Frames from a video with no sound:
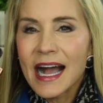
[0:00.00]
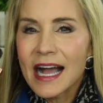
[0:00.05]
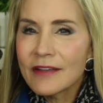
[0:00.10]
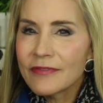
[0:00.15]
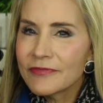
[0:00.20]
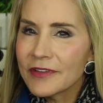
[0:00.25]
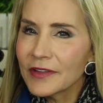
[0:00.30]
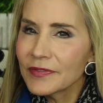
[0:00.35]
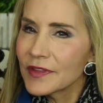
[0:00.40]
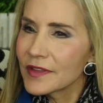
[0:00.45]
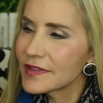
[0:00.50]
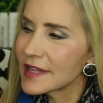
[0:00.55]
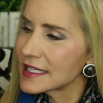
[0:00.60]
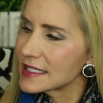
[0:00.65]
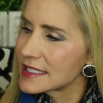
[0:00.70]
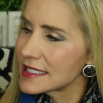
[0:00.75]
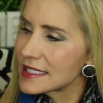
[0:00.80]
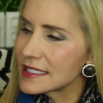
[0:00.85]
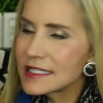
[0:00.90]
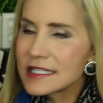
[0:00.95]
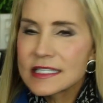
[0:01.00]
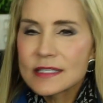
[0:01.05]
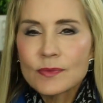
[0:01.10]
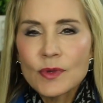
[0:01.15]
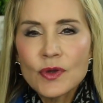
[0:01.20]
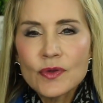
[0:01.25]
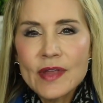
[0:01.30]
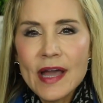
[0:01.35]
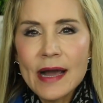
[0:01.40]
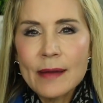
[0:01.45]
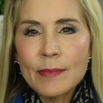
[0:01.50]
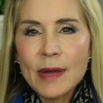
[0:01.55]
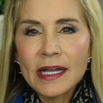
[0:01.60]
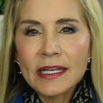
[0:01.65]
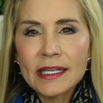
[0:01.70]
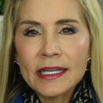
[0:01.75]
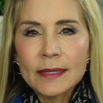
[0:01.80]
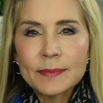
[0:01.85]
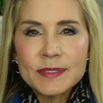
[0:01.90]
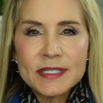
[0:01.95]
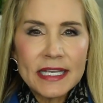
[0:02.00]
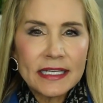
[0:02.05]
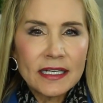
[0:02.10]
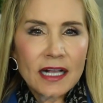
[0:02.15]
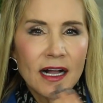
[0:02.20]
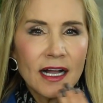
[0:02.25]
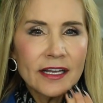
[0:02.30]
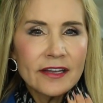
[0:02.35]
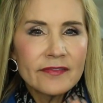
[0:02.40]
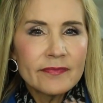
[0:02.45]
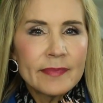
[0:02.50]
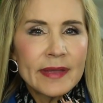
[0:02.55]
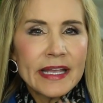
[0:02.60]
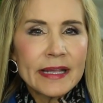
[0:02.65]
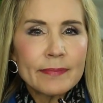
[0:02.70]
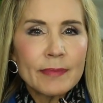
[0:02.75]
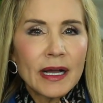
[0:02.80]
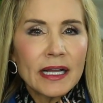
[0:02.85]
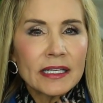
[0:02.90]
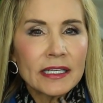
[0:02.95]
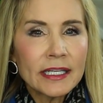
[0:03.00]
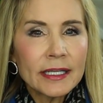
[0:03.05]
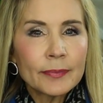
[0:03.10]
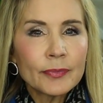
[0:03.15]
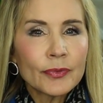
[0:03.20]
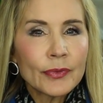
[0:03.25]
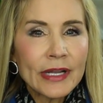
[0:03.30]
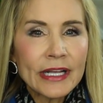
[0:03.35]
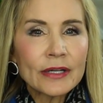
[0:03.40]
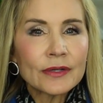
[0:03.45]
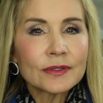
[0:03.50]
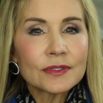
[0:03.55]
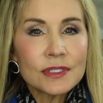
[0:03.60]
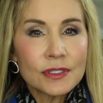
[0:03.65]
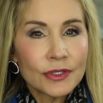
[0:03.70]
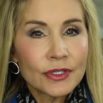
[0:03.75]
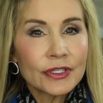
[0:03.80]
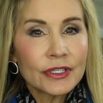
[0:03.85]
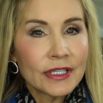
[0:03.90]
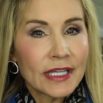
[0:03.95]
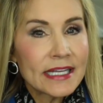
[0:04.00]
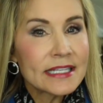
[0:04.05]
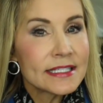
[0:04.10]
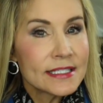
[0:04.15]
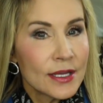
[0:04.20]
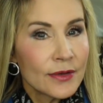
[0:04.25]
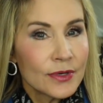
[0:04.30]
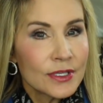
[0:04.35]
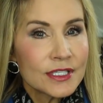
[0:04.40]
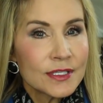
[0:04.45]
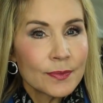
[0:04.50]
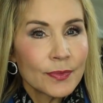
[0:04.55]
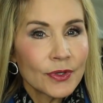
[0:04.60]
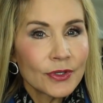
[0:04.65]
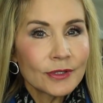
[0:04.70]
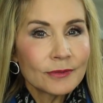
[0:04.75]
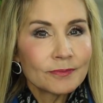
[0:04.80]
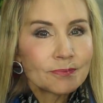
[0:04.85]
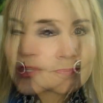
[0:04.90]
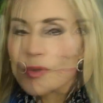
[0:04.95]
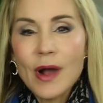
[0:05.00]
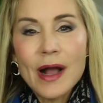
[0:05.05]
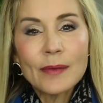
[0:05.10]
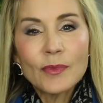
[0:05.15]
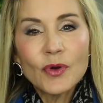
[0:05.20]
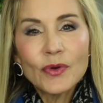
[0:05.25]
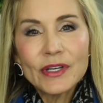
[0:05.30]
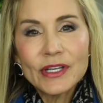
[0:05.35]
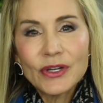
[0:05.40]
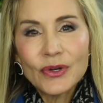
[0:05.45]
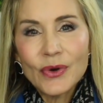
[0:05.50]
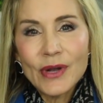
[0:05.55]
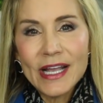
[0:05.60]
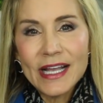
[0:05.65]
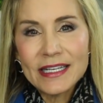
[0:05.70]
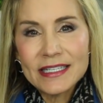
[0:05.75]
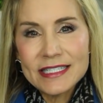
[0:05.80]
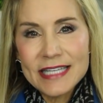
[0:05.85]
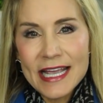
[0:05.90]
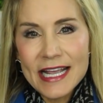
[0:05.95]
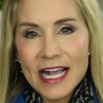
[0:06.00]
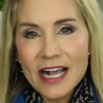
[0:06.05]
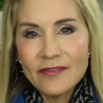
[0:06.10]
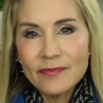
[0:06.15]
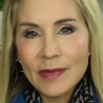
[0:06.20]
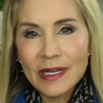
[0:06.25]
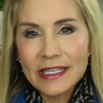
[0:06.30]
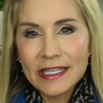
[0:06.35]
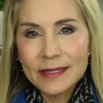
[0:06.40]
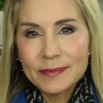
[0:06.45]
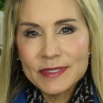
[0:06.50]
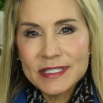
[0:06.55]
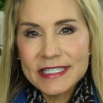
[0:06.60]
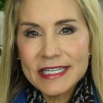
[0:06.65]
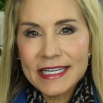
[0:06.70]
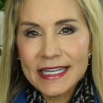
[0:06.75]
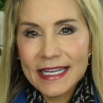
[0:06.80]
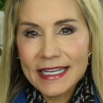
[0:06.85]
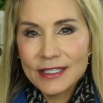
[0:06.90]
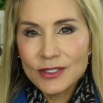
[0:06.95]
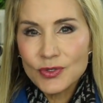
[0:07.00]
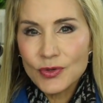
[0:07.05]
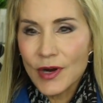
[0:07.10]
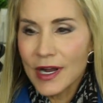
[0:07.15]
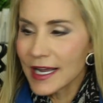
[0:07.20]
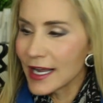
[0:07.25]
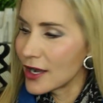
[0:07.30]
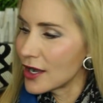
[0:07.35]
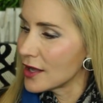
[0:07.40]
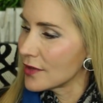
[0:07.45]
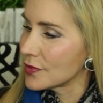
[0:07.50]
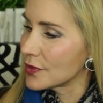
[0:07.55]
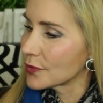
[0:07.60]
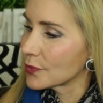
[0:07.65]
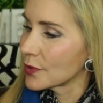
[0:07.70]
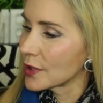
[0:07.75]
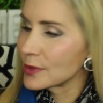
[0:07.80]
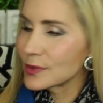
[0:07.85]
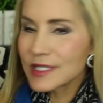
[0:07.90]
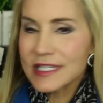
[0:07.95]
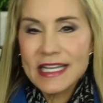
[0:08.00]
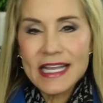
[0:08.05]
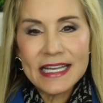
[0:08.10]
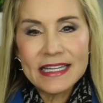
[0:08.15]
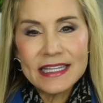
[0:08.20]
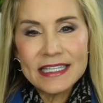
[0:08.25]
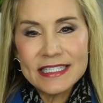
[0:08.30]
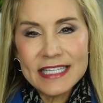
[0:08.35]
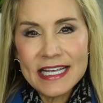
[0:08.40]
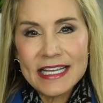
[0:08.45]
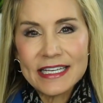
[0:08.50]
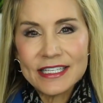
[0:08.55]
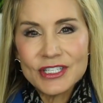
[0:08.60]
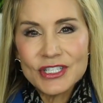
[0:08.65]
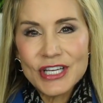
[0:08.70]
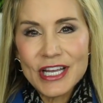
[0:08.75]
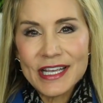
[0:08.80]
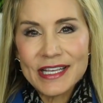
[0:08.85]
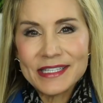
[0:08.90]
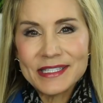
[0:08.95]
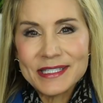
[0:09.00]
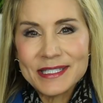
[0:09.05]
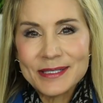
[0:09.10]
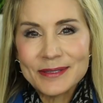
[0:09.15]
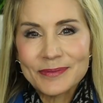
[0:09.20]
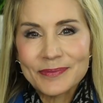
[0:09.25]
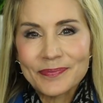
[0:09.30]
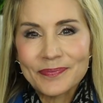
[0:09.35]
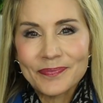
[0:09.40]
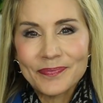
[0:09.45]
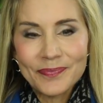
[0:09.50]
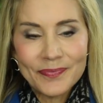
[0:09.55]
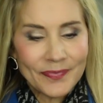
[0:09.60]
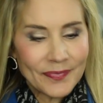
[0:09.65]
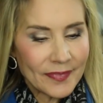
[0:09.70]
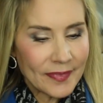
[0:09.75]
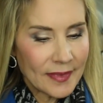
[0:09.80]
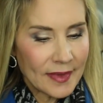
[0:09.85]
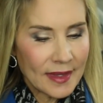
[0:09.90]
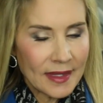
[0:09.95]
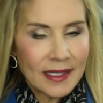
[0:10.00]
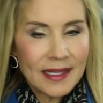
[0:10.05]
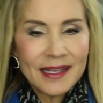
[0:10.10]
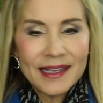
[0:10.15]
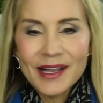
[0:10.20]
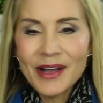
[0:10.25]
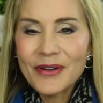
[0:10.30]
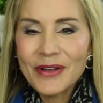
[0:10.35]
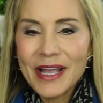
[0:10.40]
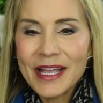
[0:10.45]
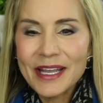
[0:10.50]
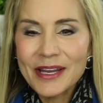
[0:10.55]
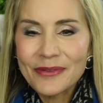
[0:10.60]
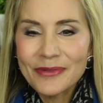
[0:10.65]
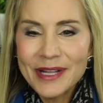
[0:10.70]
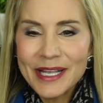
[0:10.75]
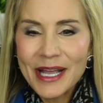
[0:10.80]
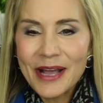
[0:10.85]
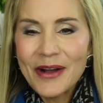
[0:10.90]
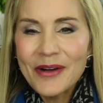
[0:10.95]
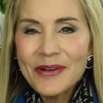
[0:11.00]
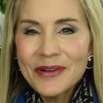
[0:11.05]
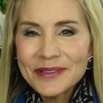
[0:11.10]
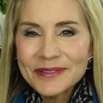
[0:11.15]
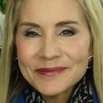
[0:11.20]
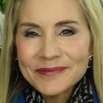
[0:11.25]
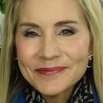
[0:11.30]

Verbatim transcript: I felt that they did smooth out my lips and kind of make my lip wrinkles look less noticeable. So I'm going to go ahead and take off my lipstick and try on the rosy and the tan shades. Okay, here we go.